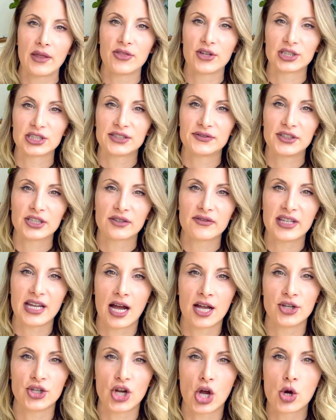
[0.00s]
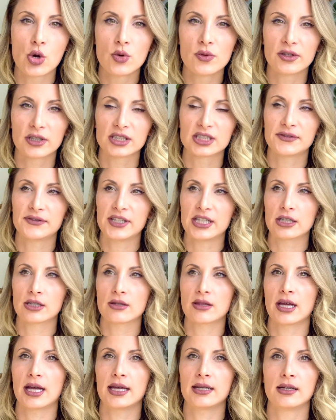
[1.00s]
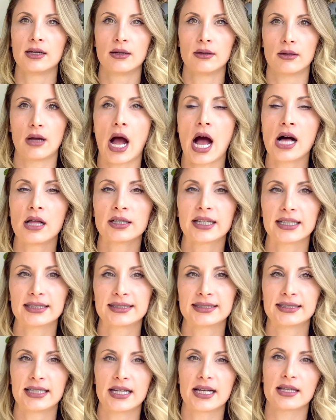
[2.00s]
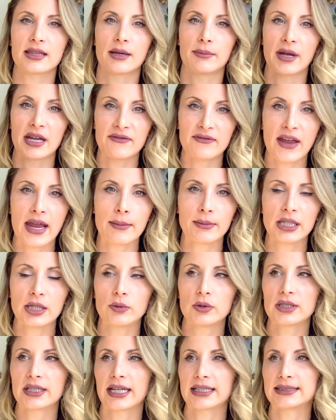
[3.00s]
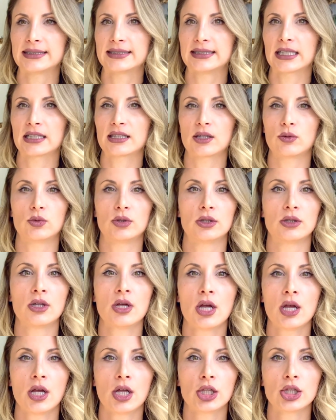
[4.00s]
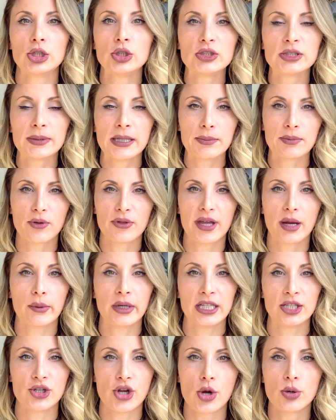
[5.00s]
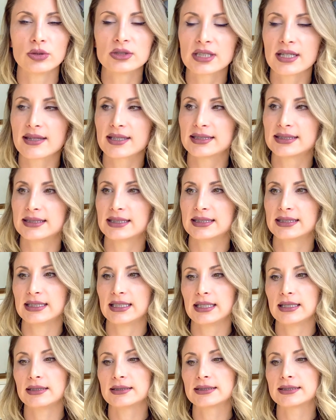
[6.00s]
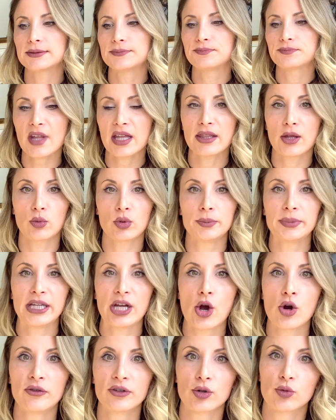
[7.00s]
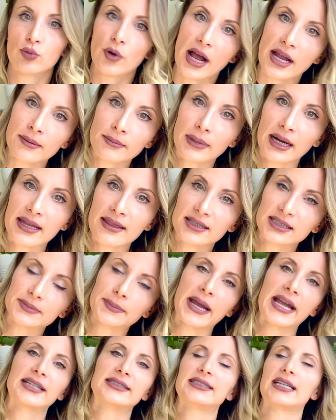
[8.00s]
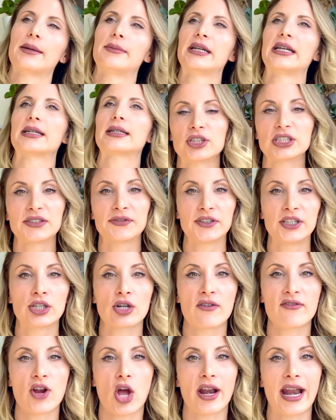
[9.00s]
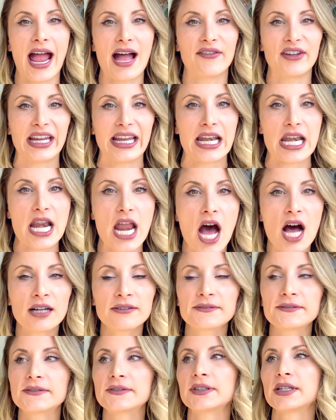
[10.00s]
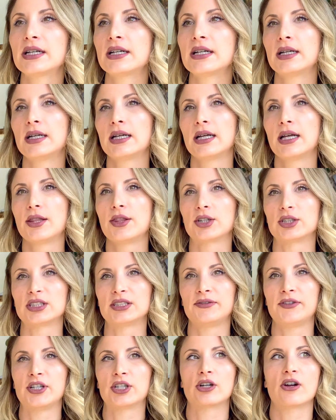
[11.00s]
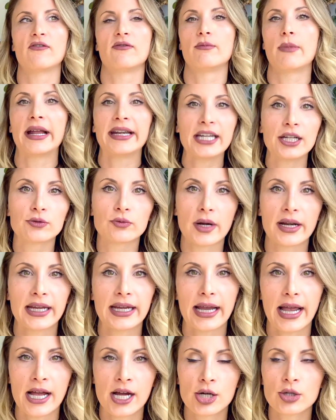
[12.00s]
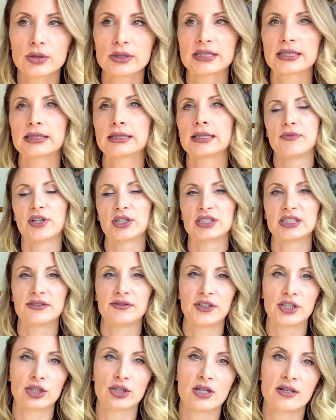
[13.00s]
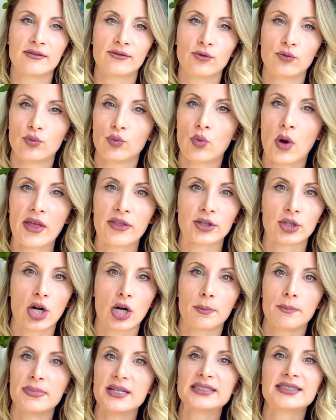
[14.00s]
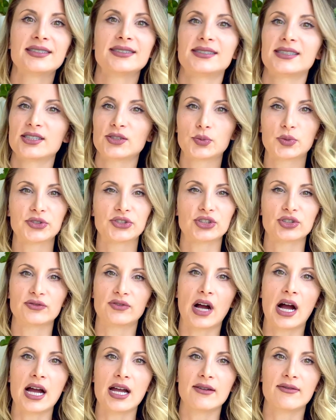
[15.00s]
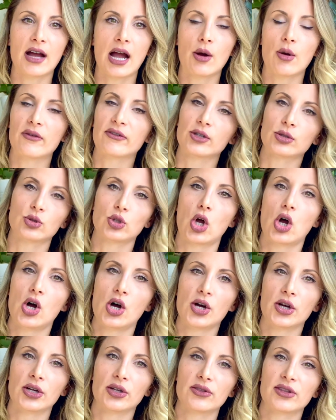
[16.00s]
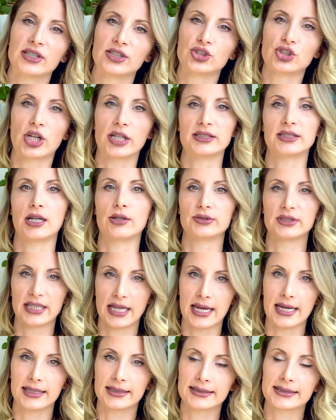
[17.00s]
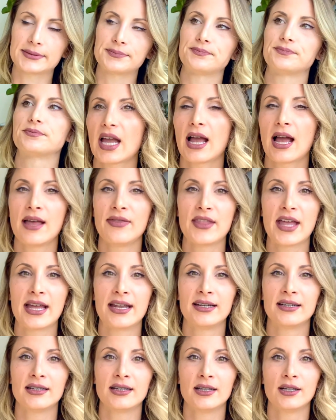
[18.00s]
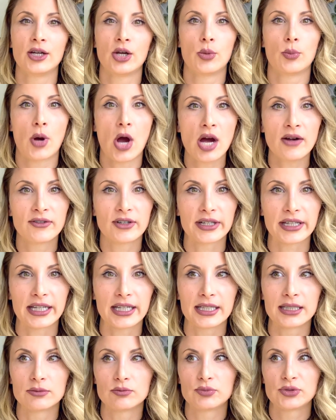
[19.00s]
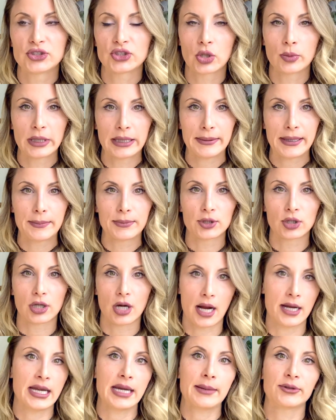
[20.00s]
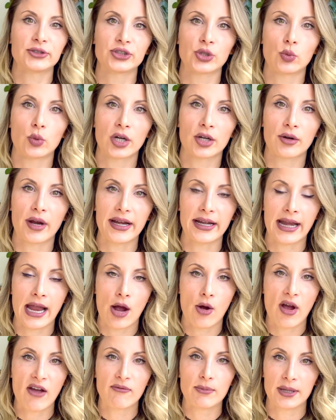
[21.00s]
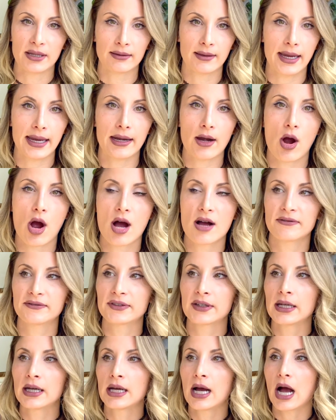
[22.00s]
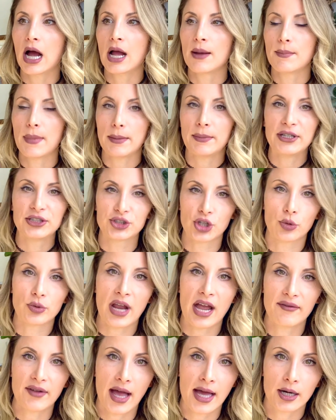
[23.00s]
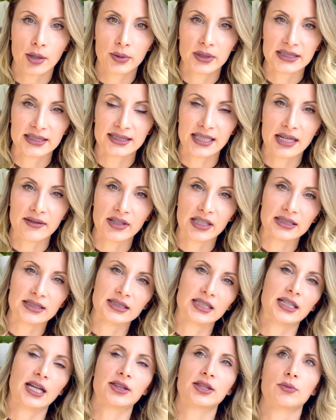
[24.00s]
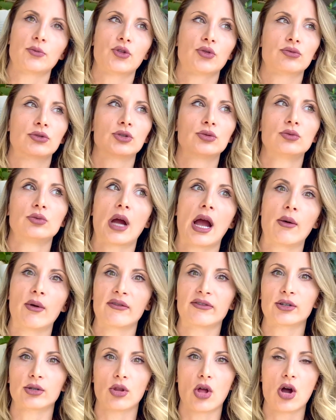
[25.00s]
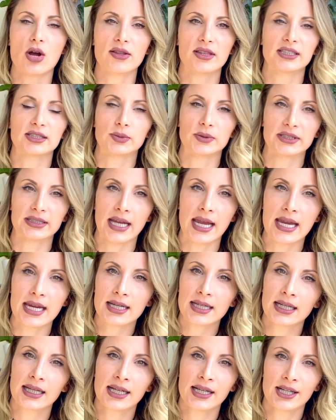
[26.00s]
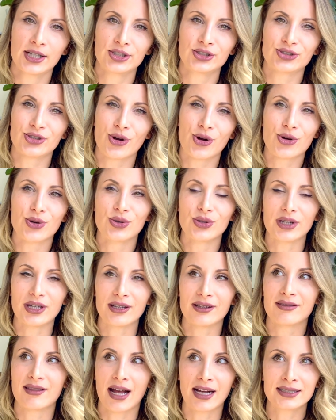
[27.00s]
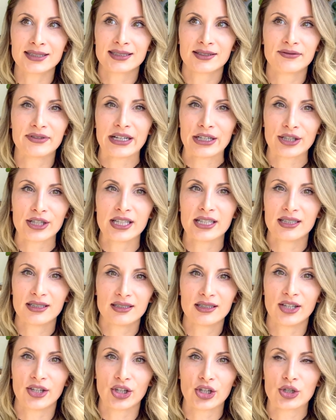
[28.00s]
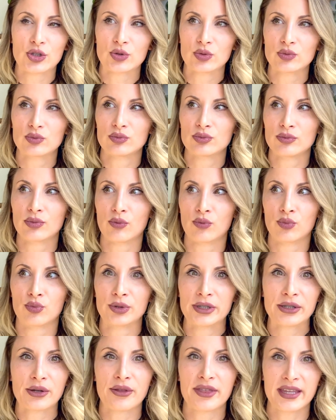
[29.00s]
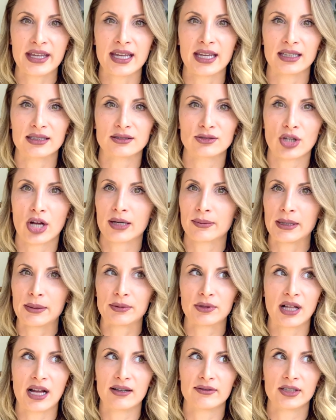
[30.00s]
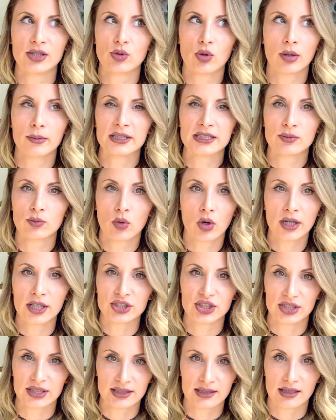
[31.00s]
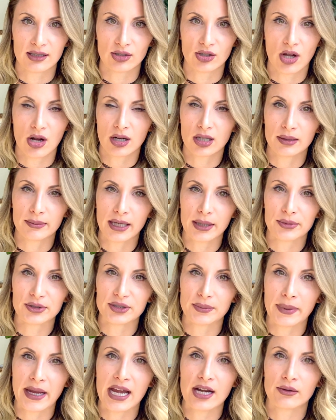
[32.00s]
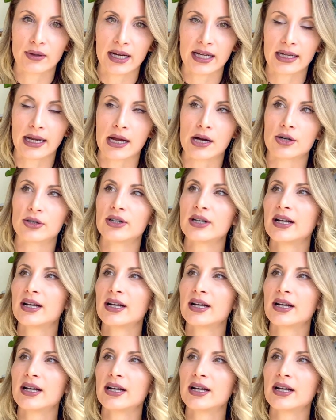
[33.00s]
There's fear of the unknown. There's fear that I'll get sick, that my family will get sick, that we'll lose people that we know to this disease, that we'll be overrun by this pandemic. There's fear of not having enough. There's fear of money running out. There's fear of whether our businesses will survive however long this shutdown takes. And then poverty. So many people are unable to work right now, have been laid off, maybe don't have adequate savings to get them through however long this will take. So that's a very, real thing. A lot of people have enormous mortgages that they're not going to be able to pay right now.